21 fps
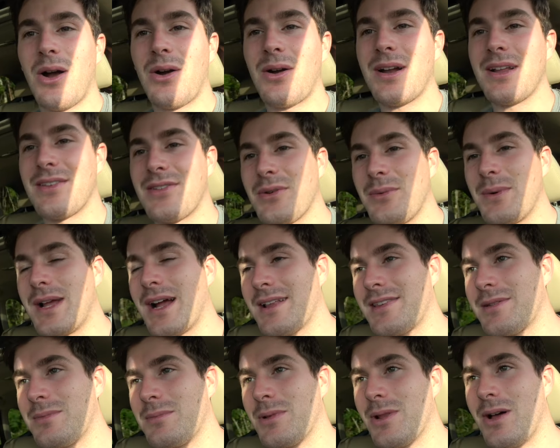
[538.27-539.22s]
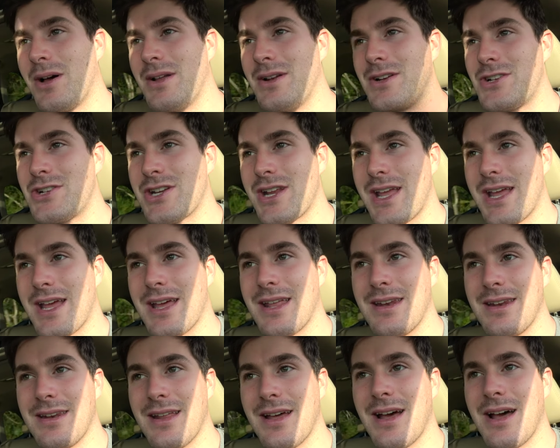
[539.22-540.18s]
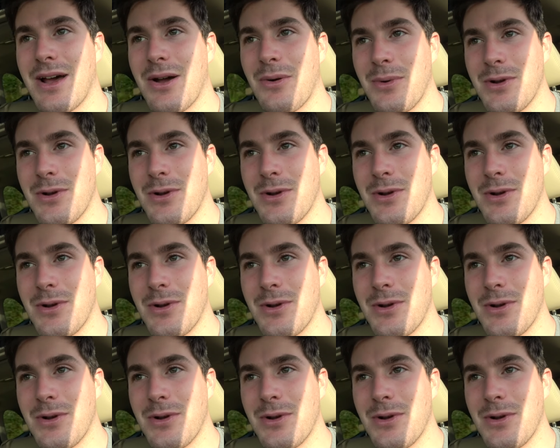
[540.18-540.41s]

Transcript: All right, so we got some lunch and uh,